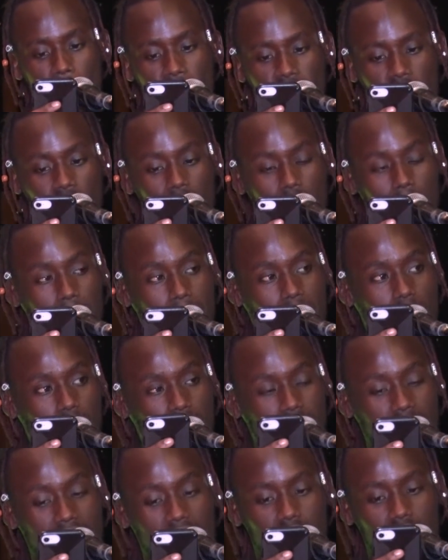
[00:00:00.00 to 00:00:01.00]
Think
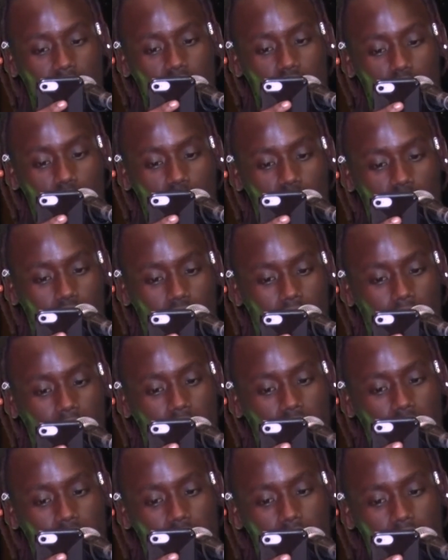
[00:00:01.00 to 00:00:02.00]
about that during
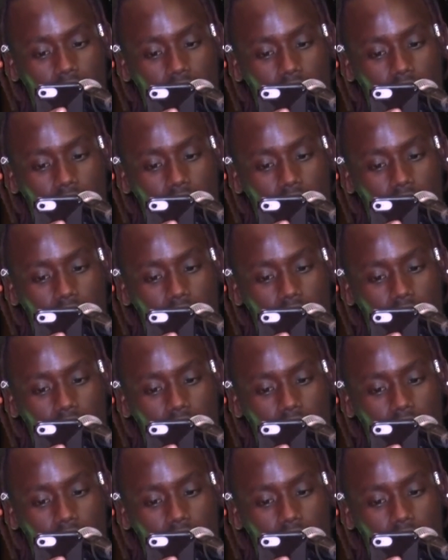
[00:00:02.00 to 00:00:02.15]
recovery.